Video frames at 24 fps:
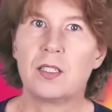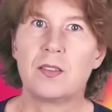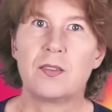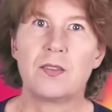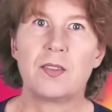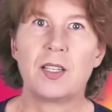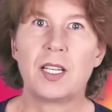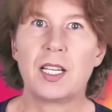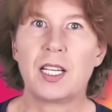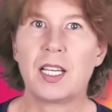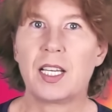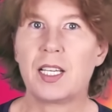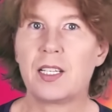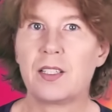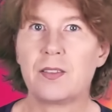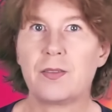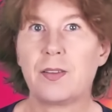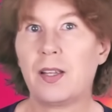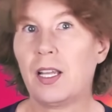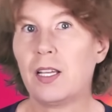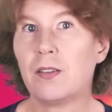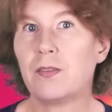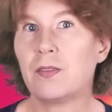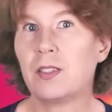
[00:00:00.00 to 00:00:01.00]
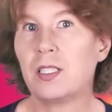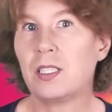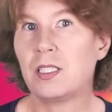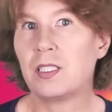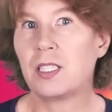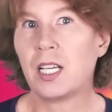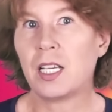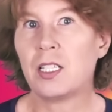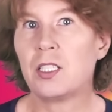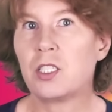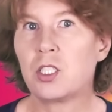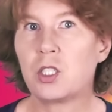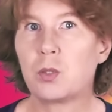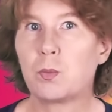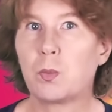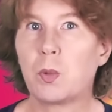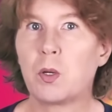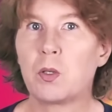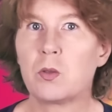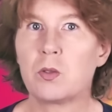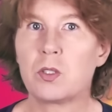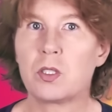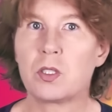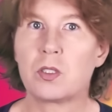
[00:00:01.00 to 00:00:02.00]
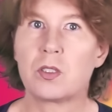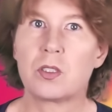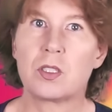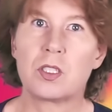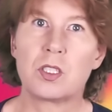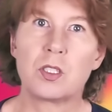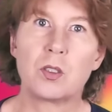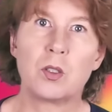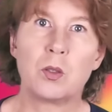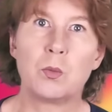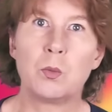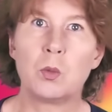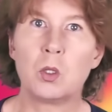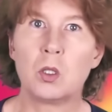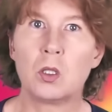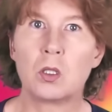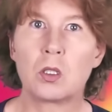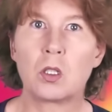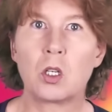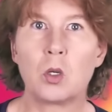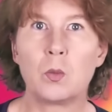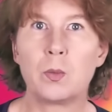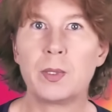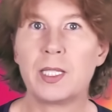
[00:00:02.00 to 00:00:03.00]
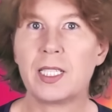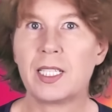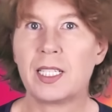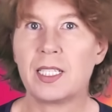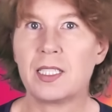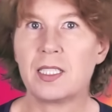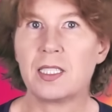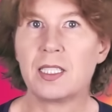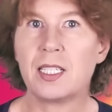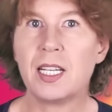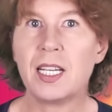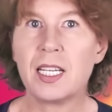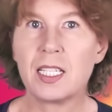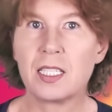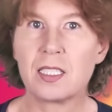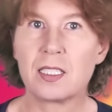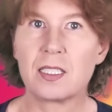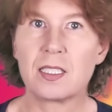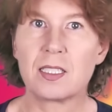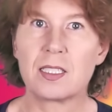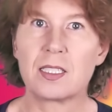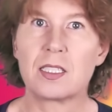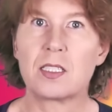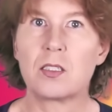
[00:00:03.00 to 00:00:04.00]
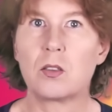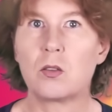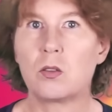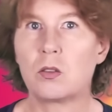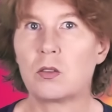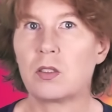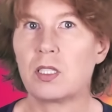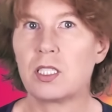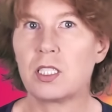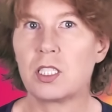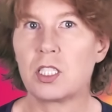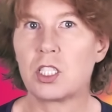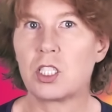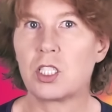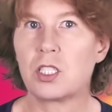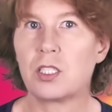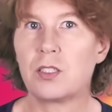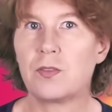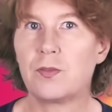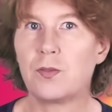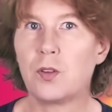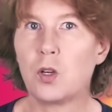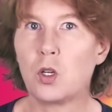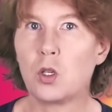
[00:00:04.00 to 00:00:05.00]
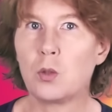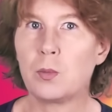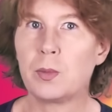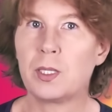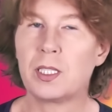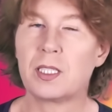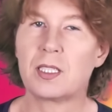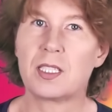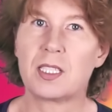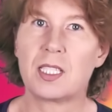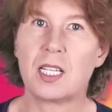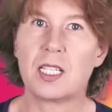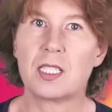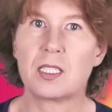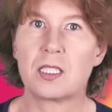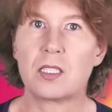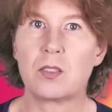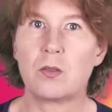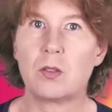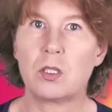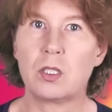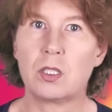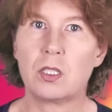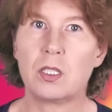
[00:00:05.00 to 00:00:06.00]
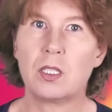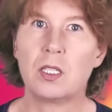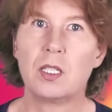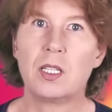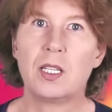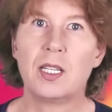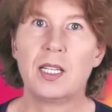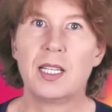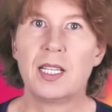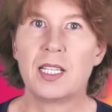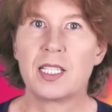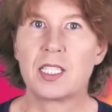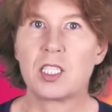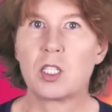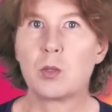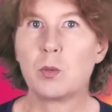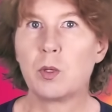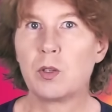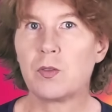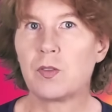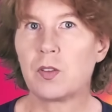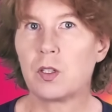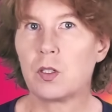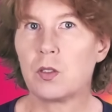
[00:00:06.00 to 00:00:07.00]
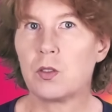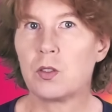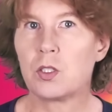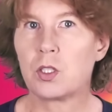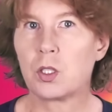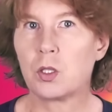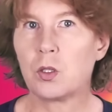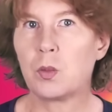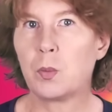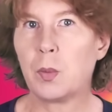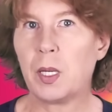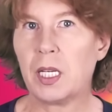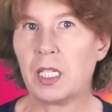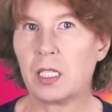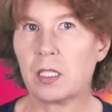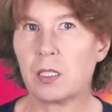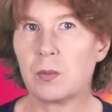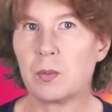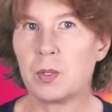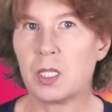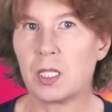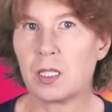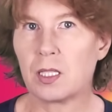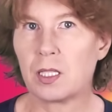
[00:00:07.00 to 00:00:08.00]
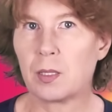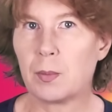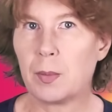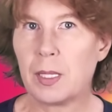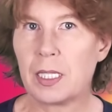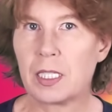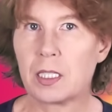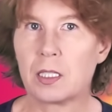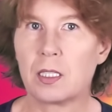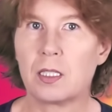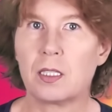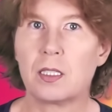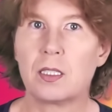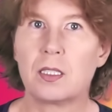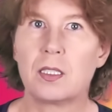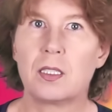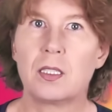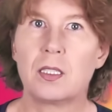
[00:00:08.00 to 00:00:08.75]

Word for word: They have heavy gauge bosons or more complicated Higgses or additional fermions and so on. Some of those could make up dark matter.